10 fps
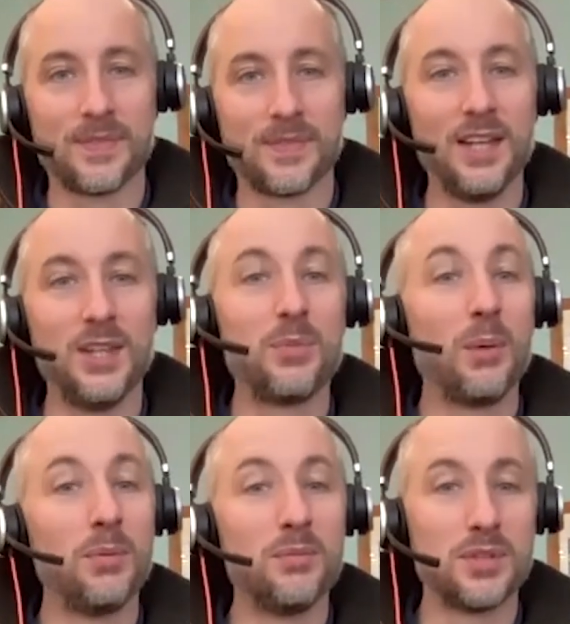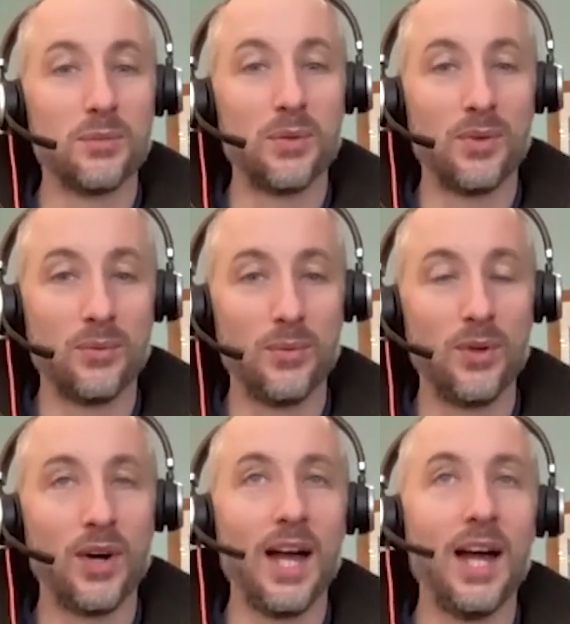and the problems that
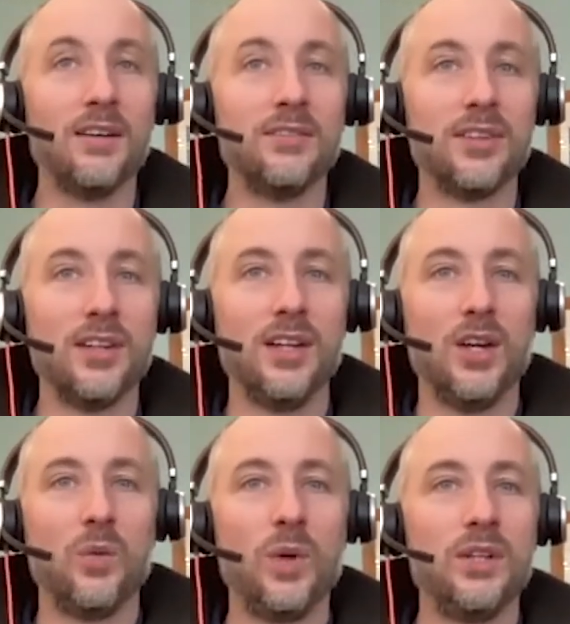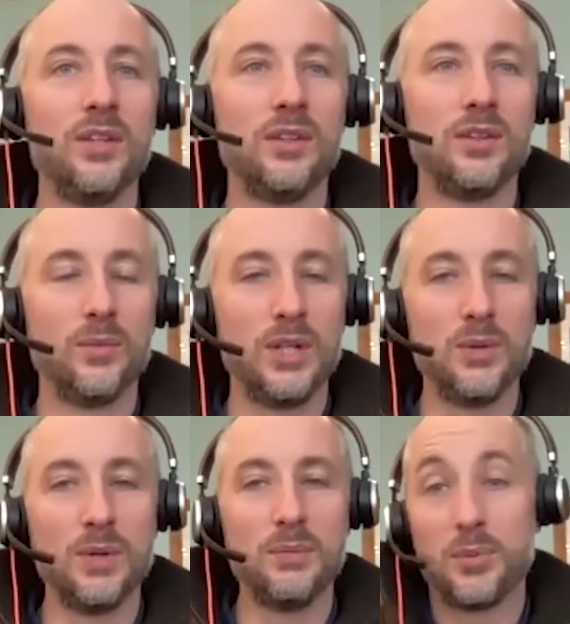we'll have when
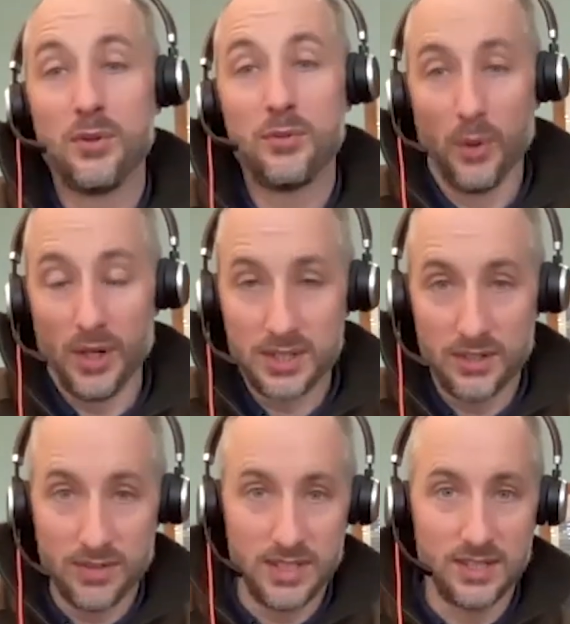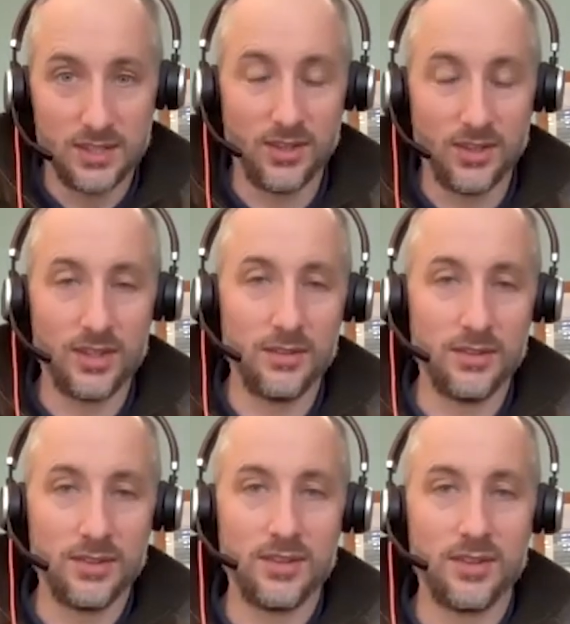you improve productivity so that
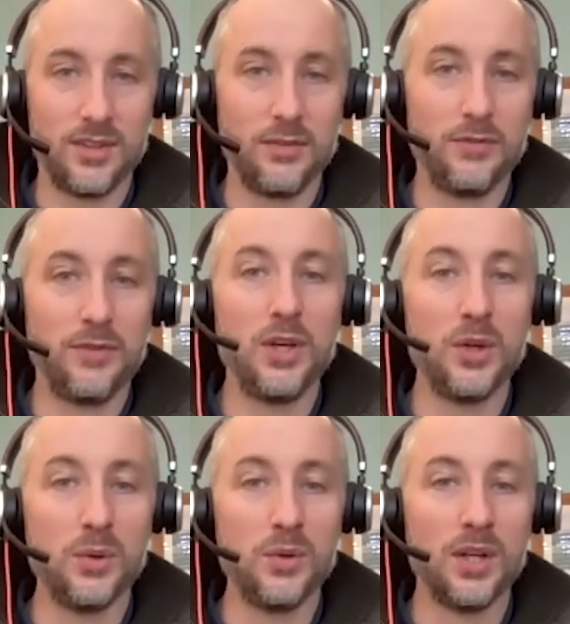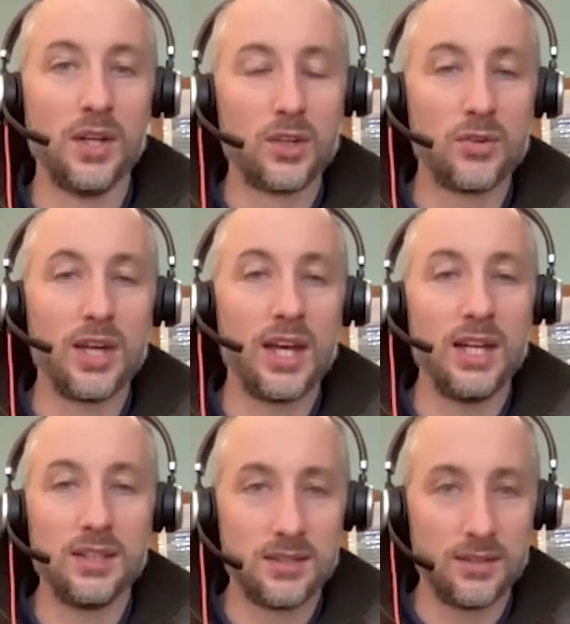the few
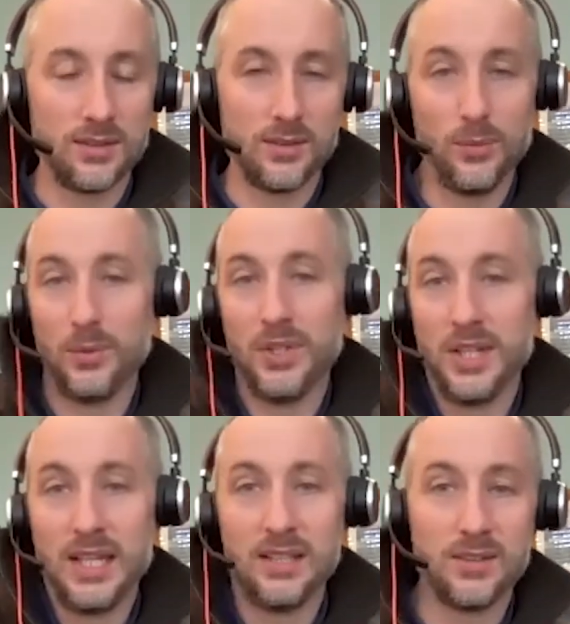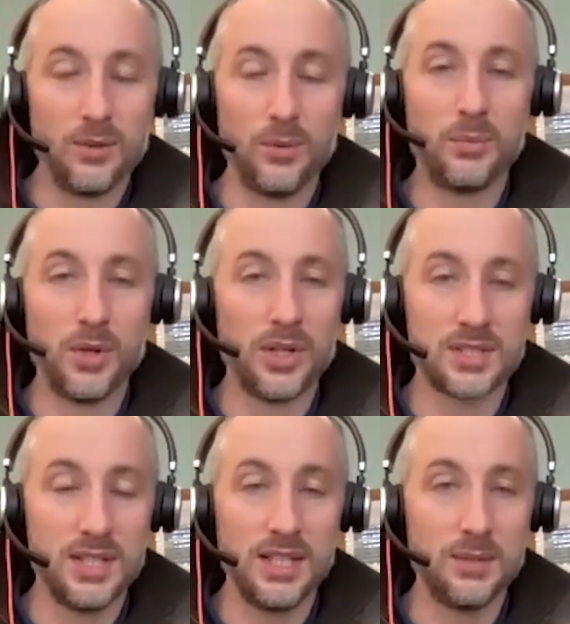create all the
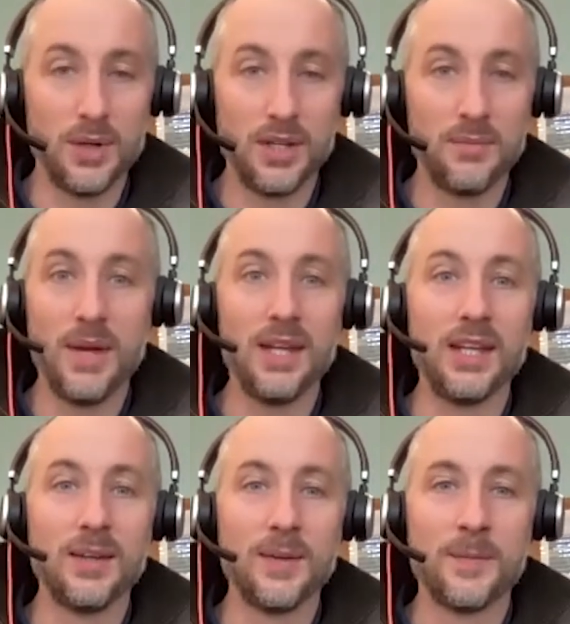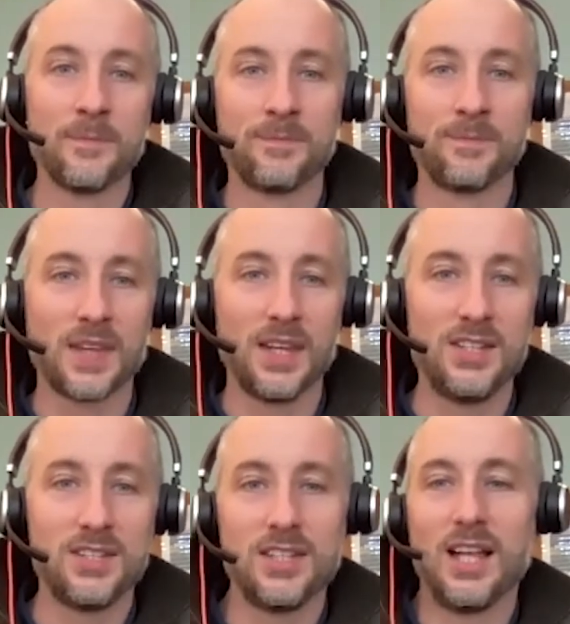products needed by the many. You
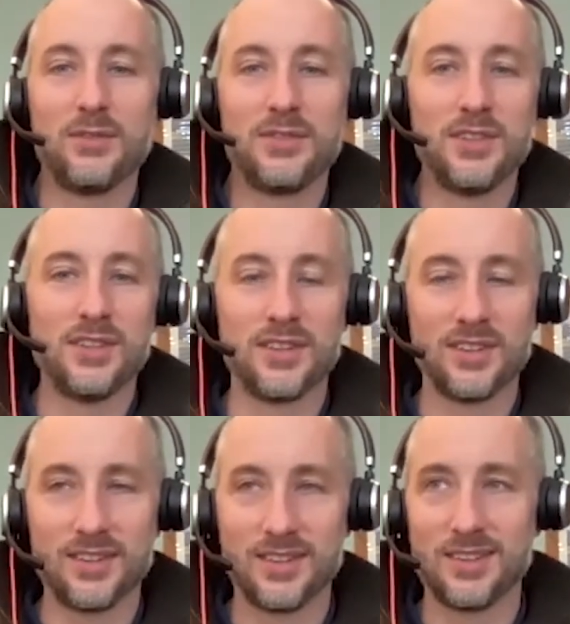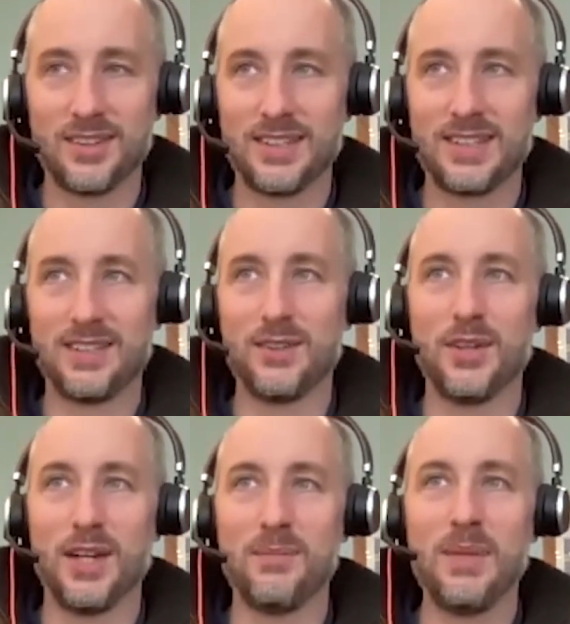still have to
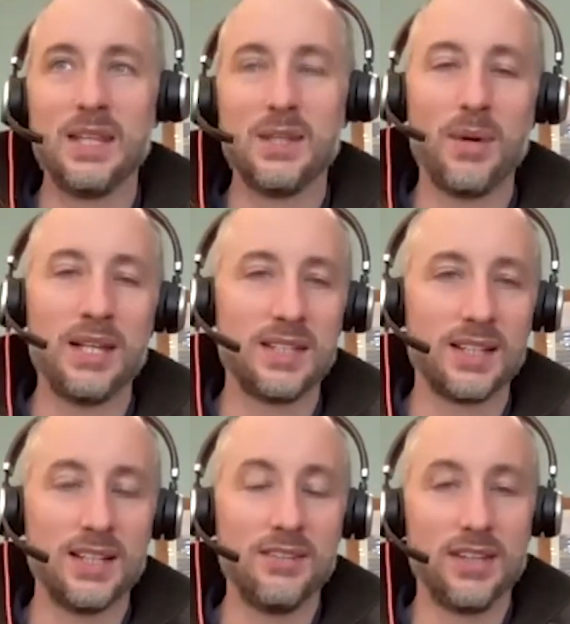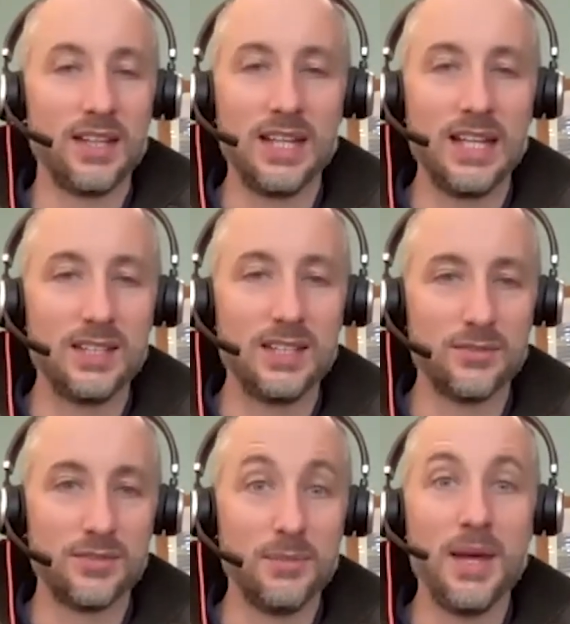meet the basic living needs
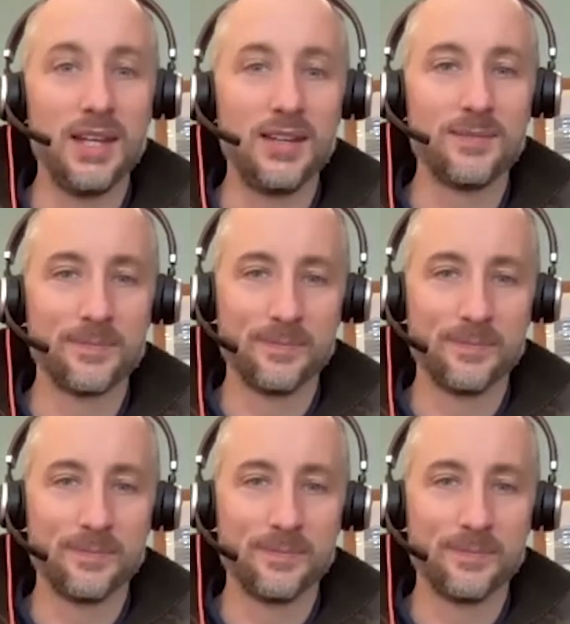of the many.